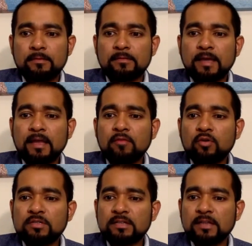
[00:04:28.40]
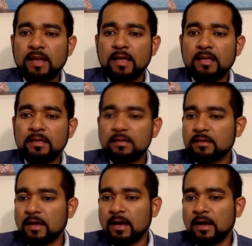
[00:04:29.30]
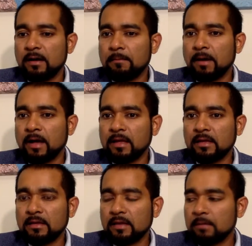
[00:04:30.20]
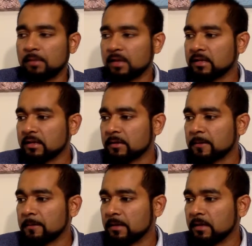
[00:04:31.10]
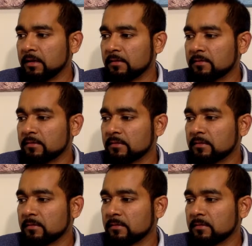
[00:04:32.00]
second question that I am getting is,